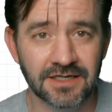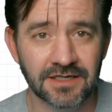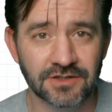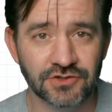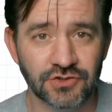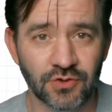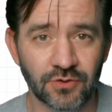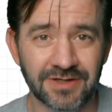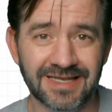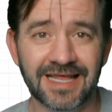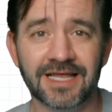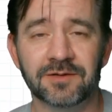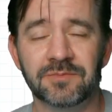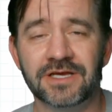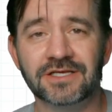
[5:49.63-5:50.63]
Showing an
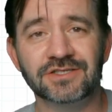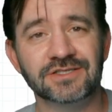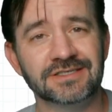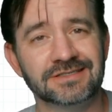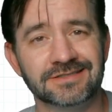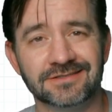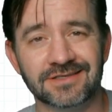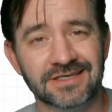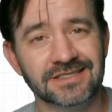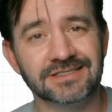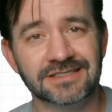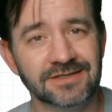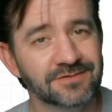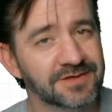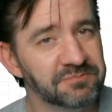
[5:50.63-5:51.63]
animation is,
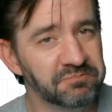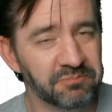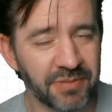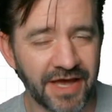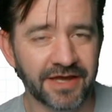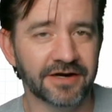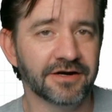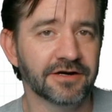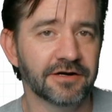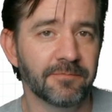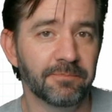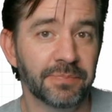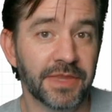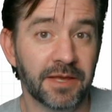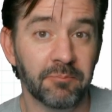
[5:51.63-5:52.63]
is even better,
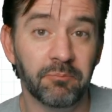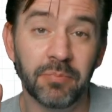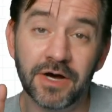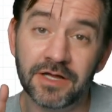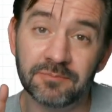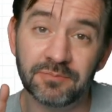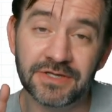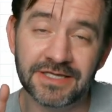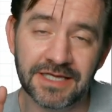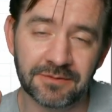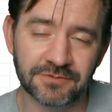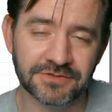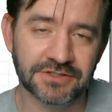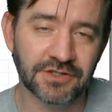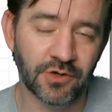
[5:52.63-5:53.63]
but being
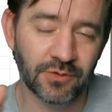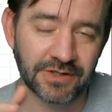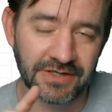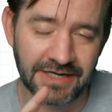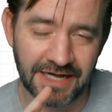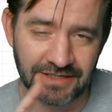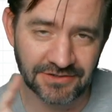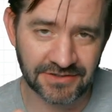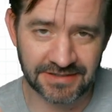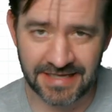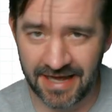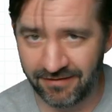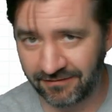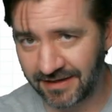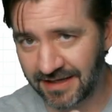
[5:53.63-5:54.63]
able to go in and actually
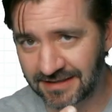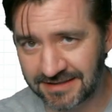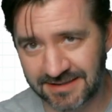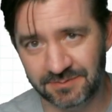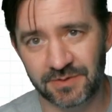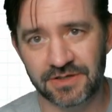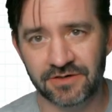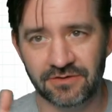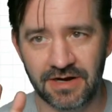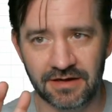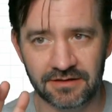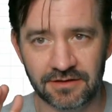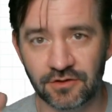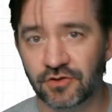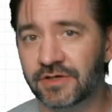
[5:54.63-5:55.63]
navigate and spin
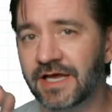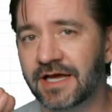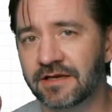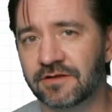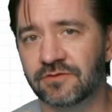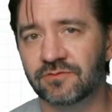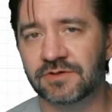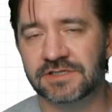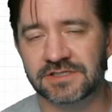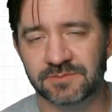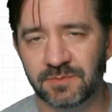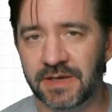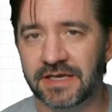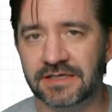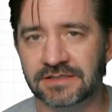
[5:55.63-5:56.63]
around and look at it in 3D
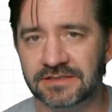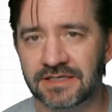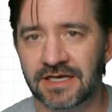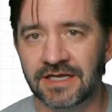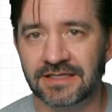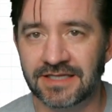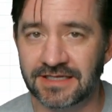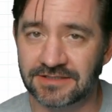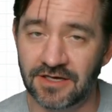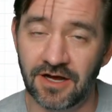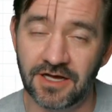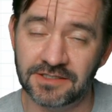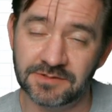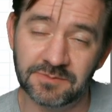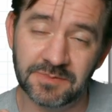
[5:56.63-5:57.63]
space, that's
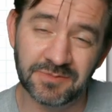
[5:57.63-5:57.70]
awesome.